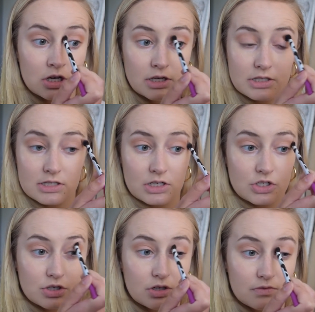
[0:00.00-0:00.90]
It's
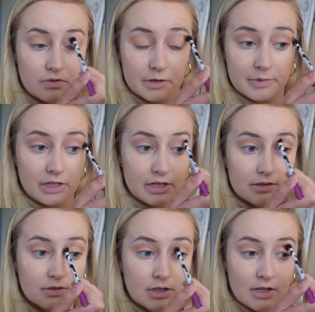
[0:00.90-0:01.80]
such a good
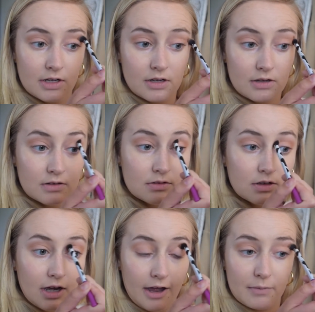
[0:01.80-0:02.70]
formula.
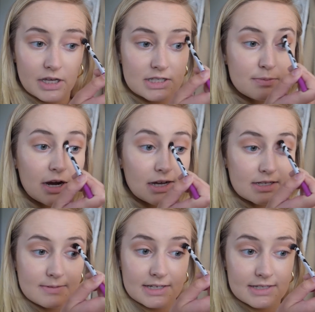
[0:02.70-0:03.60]
I'm not
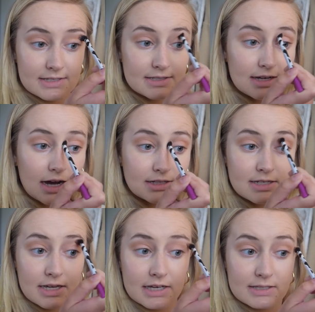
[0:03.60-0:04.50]
surprised because
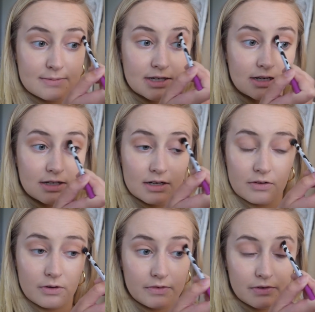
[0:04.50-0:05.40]
Tati has been
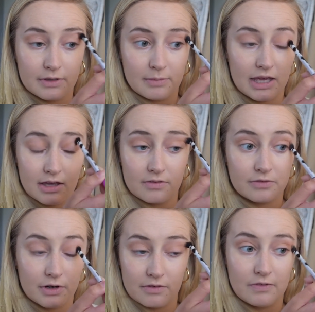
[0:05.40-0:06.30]
reviewing makeup
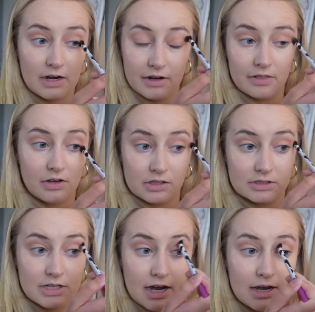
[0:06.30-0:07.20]
for a very
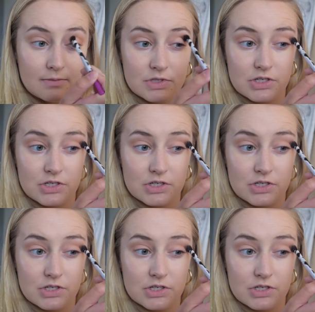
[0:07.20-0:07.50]
long time,